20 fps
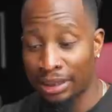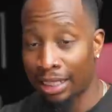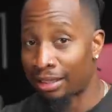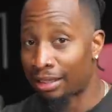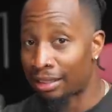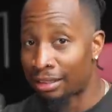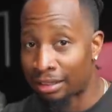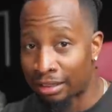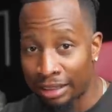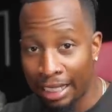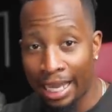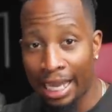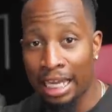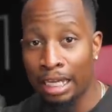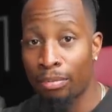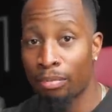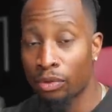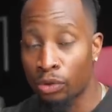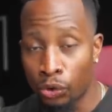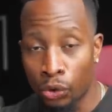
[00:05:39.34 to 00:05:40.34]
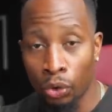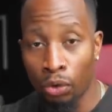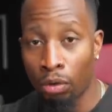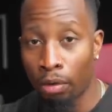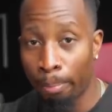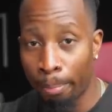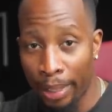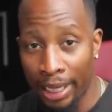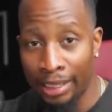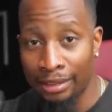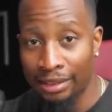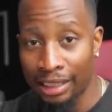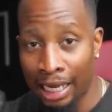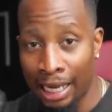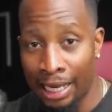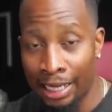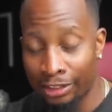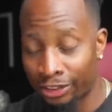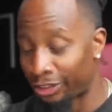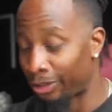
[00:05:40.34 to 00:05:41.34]
It's got the same dual base
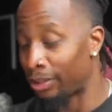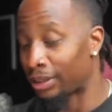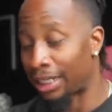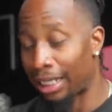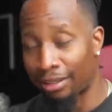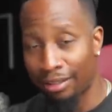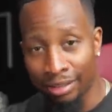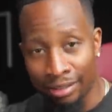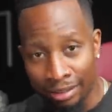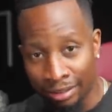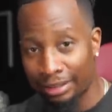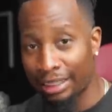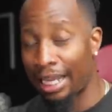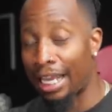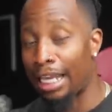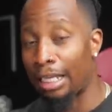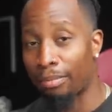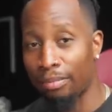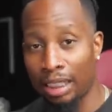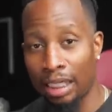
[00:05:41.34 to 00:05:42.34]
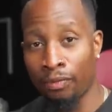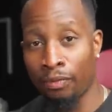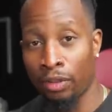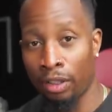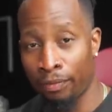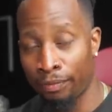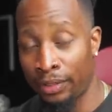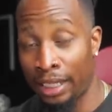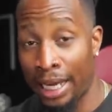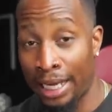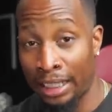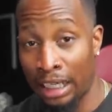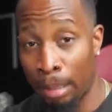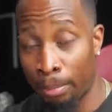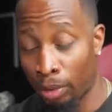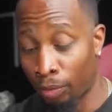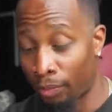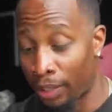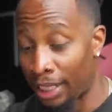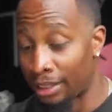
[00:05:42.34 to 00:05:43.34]
ISO. It's got the same level of
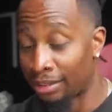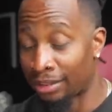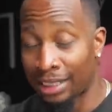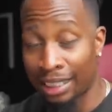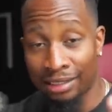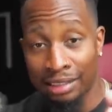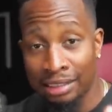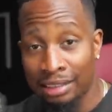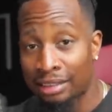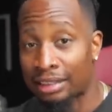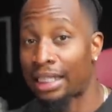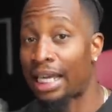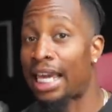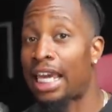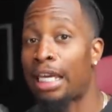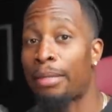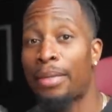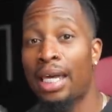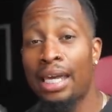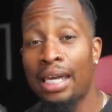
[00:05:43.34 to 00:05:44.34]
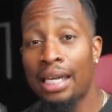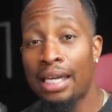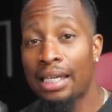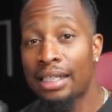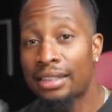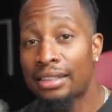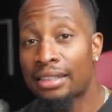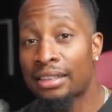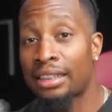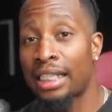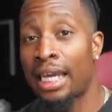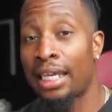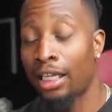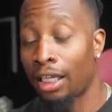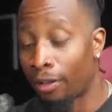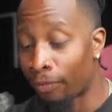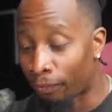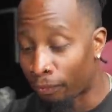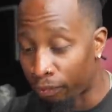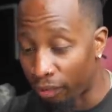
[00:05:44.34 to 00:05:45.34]
dynamic range. It's got the same set
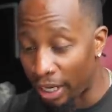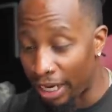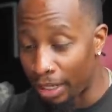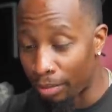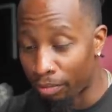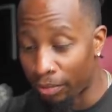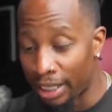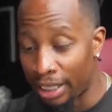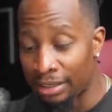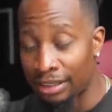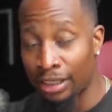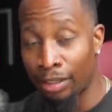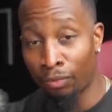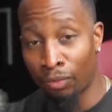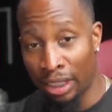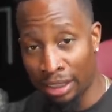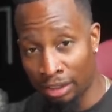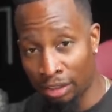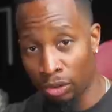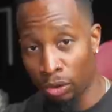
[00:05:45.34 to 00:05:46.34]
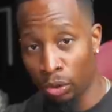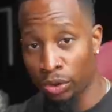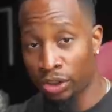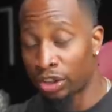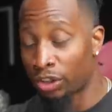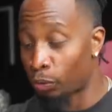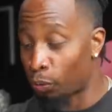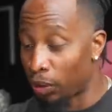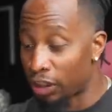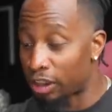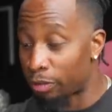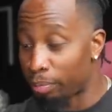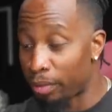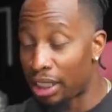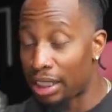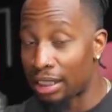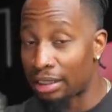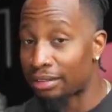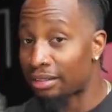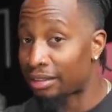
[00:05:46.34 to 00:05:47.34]
of frame rates and resolutions, which
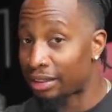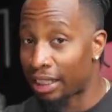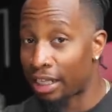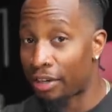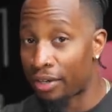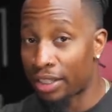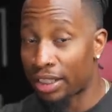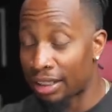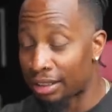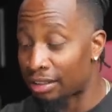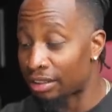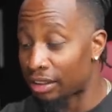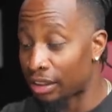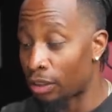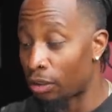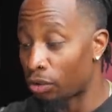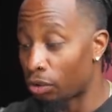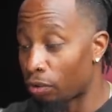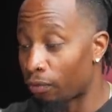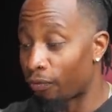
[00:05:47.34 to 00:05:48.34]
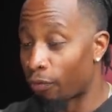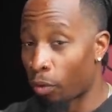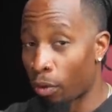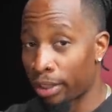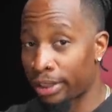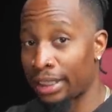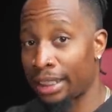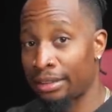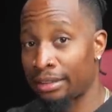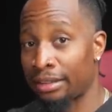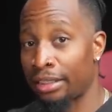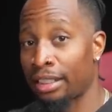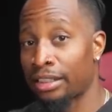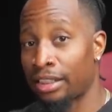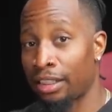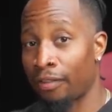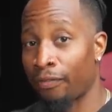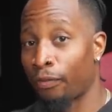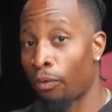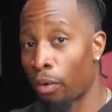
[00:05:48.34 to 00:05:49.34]
means Terry can still do 4K
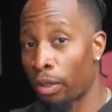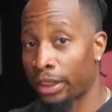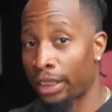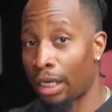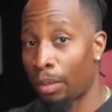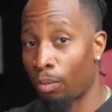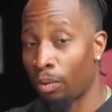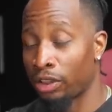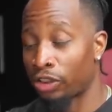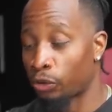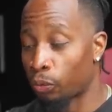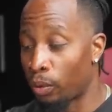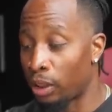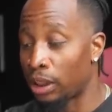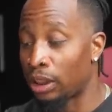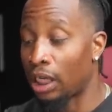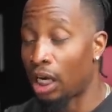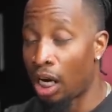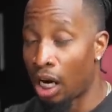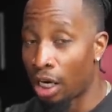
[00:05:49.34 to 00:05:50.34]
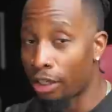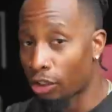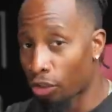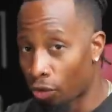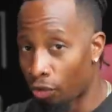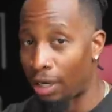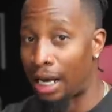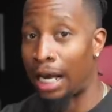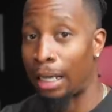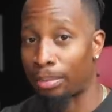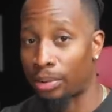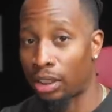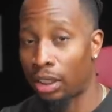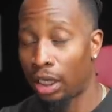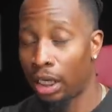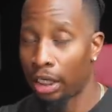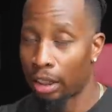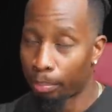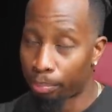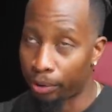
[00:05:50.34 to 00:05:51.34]
60 at 4K 120 uncropped
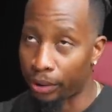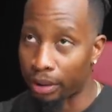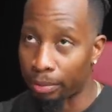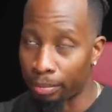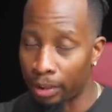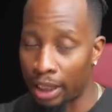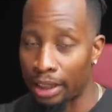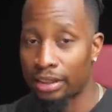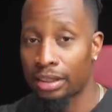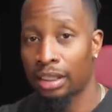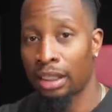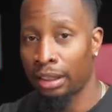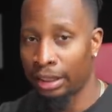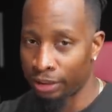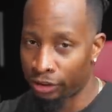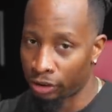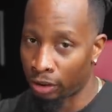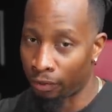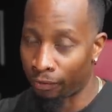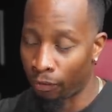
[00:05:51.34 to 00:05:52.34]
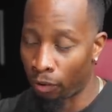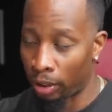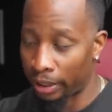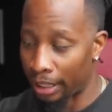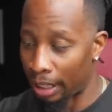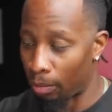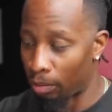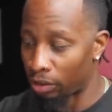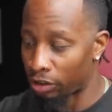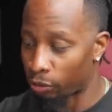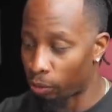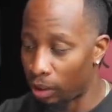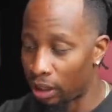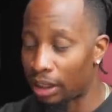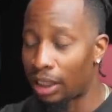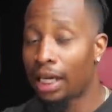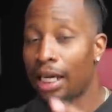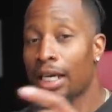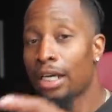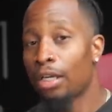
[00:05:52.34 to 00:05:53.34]
pretty much, unless you go 4K
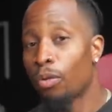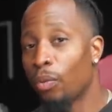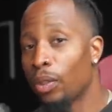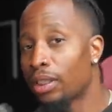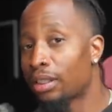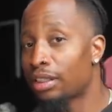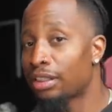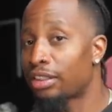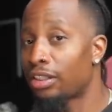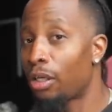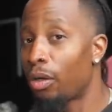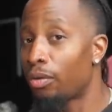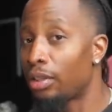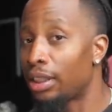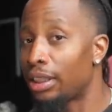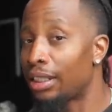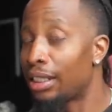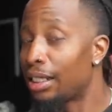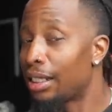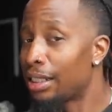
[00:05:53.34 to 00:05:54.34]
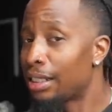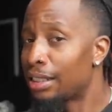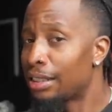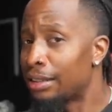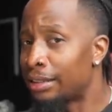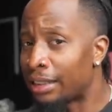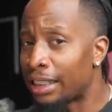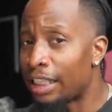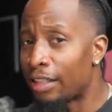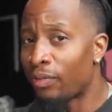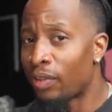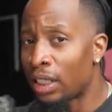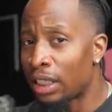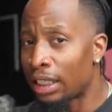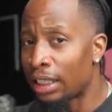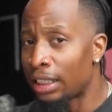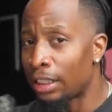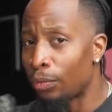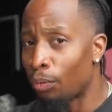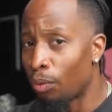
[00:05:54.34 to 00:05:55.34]
120. With the Sony
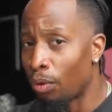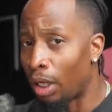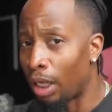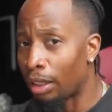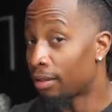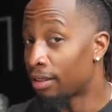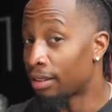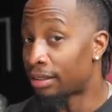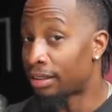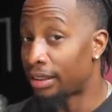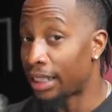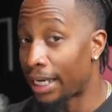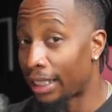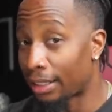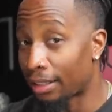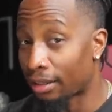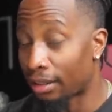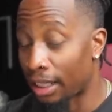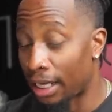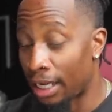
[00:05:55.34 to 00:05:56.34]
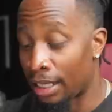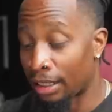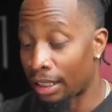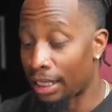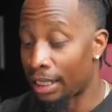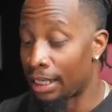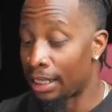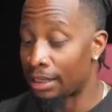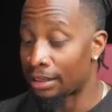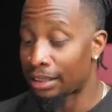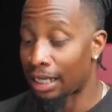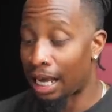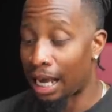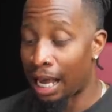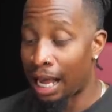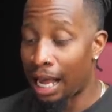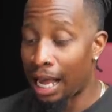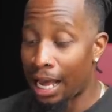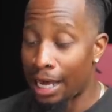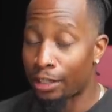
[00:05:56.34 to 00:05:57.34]
ZVE1. The second thing is
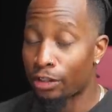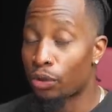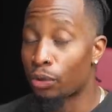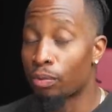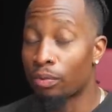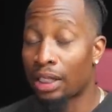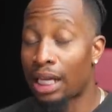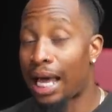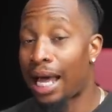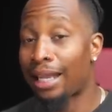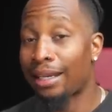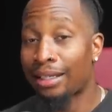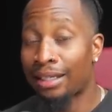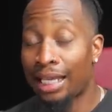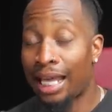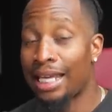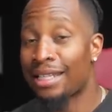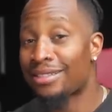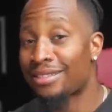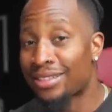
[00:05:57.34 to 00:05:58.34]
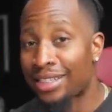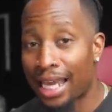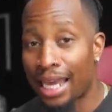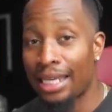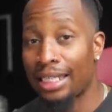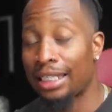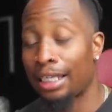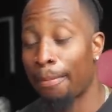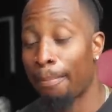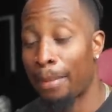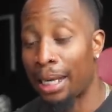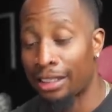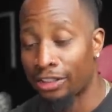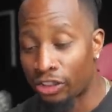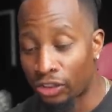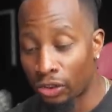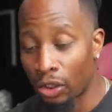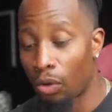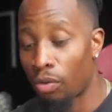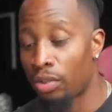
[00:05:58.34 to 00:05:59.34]
I do not like taking my
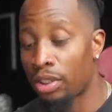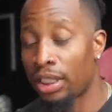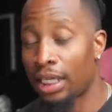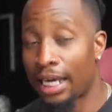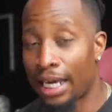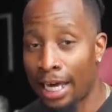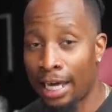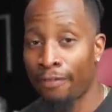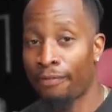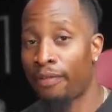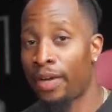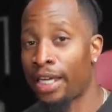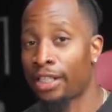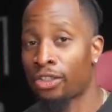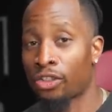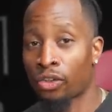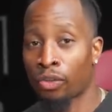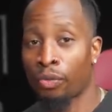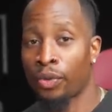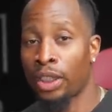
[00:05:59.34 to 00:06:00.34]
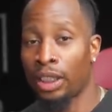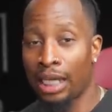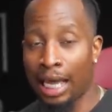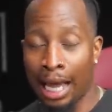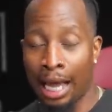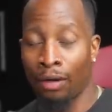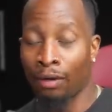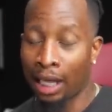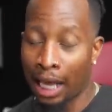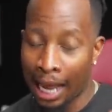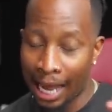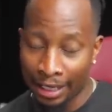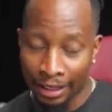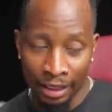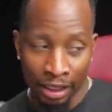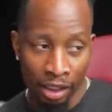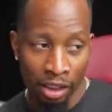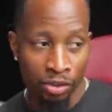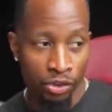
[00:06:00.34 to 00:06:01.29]
Sony FX3 out. I get